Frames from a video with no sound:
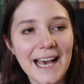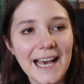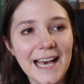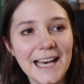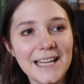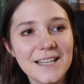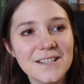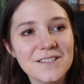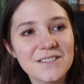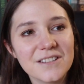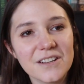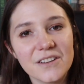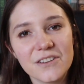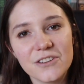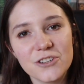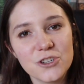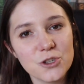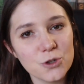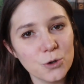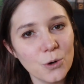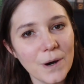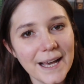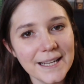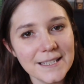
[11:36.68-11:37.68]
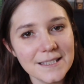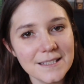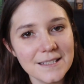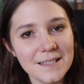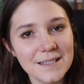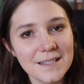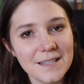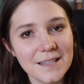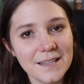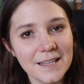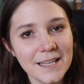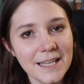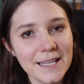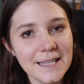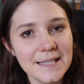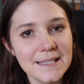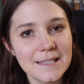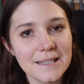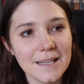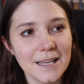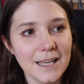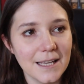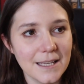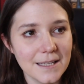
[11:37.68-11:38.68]
And the short answer to
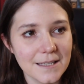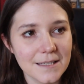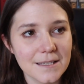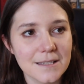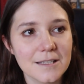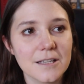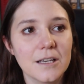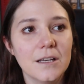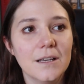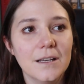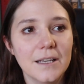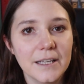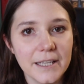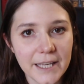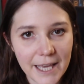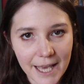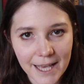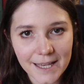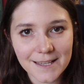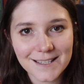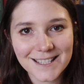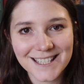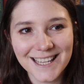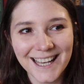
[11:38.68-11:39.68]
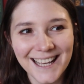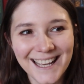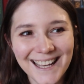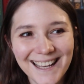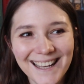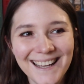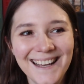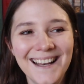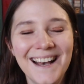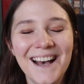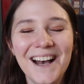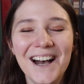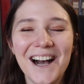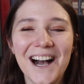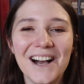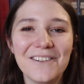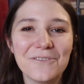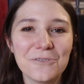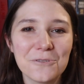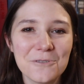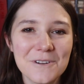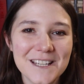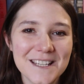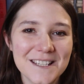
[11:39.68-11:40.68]
this is yes.
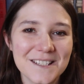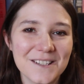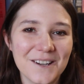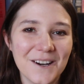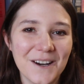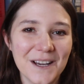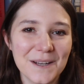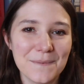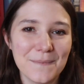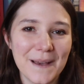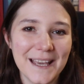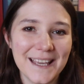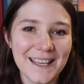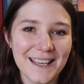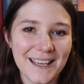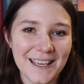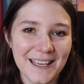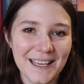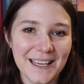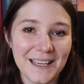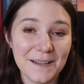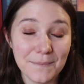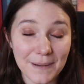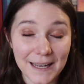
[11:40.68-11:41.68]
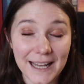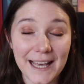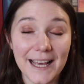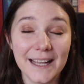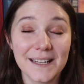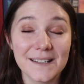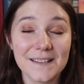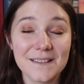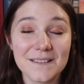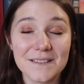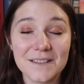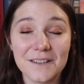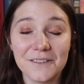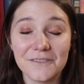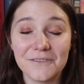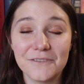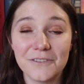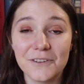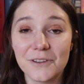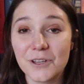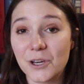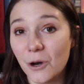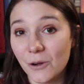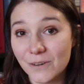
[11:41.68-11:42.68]
I've already started making plans
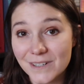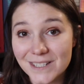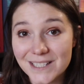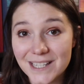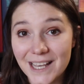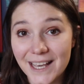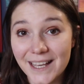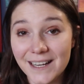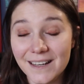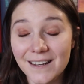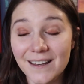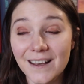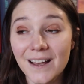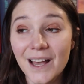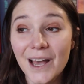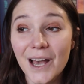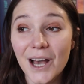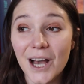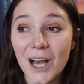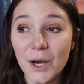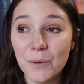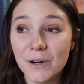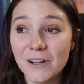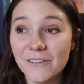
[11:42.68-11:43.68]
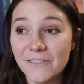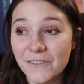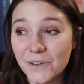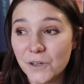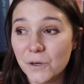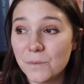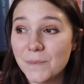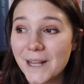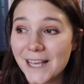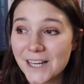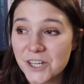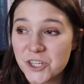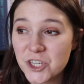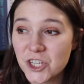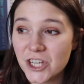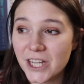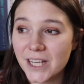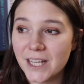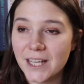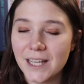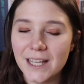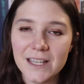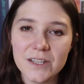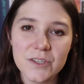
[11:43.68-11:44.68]
for the content I want to film next
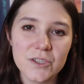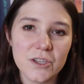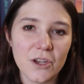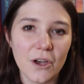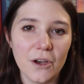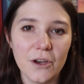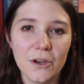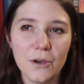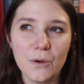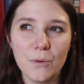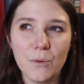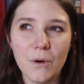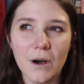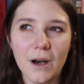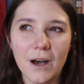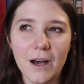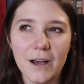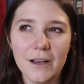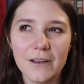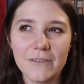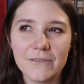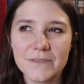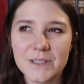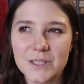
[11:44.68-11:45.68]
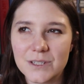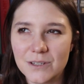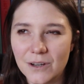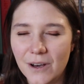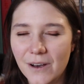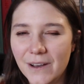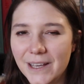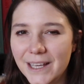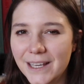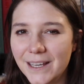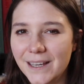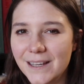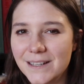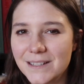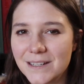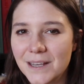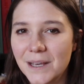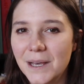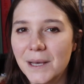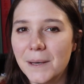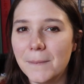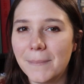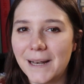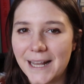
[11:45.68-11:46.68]
year, so I've started
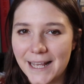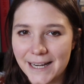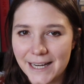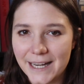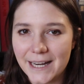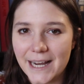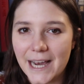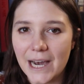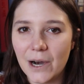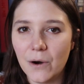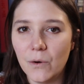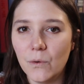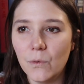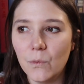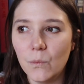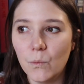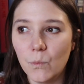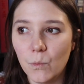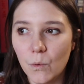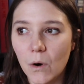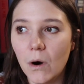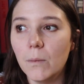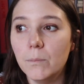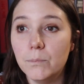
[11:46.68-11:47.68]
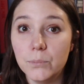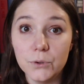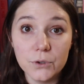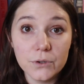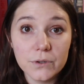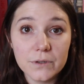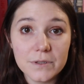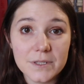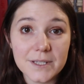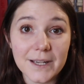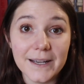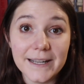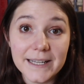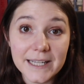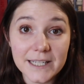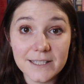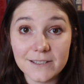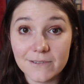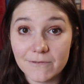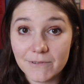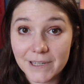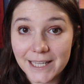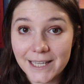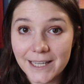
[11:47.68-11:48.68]
planning out what books I need
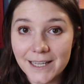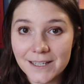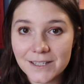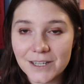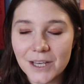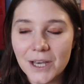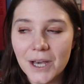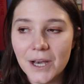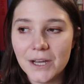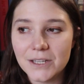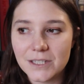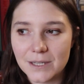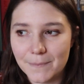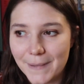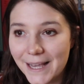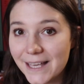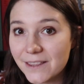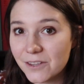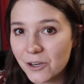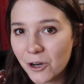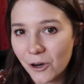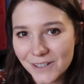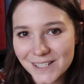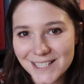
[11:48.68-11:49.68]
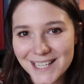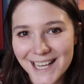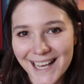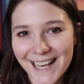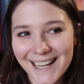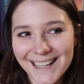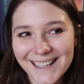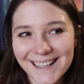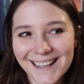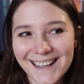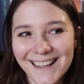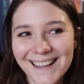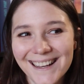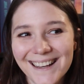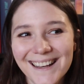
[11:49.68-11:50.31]
to read to make the content.